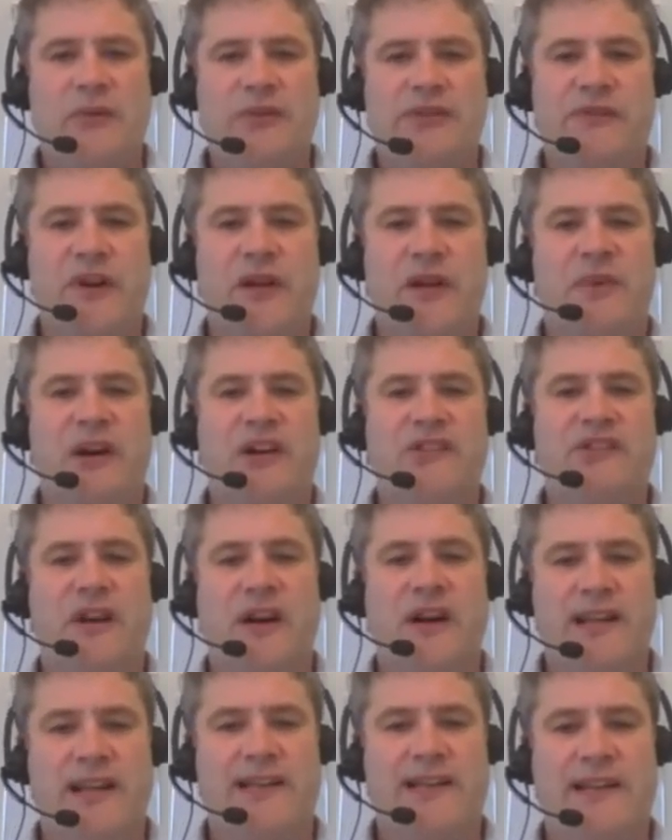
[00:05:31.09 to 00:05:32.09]
it was very much
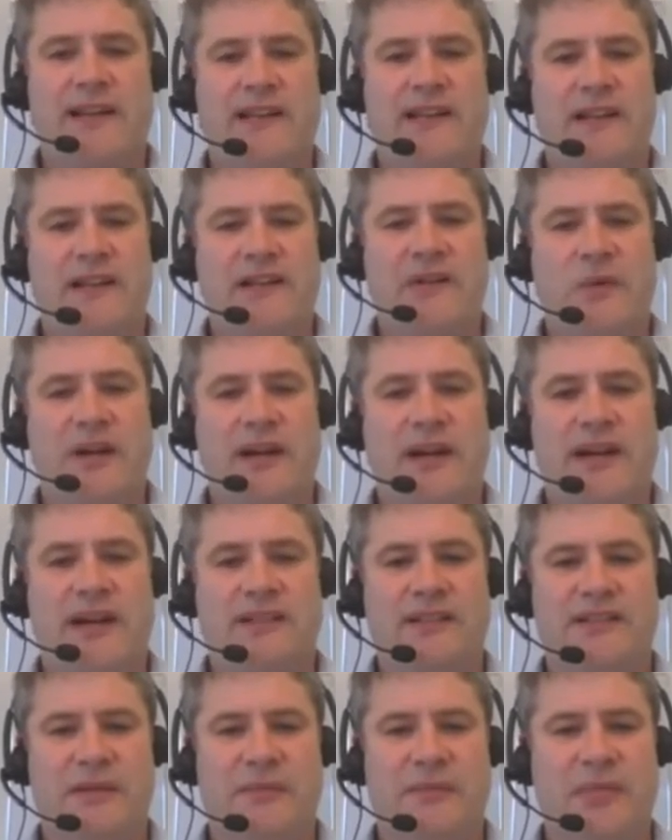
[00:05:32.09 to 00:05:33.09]
I need to get a data
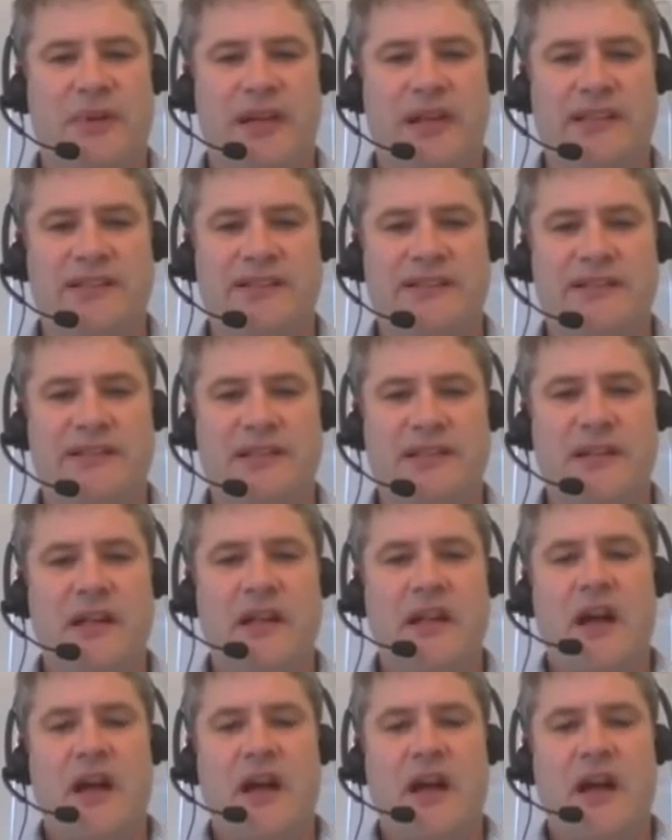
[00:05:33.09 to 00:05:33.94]
warehouse in place.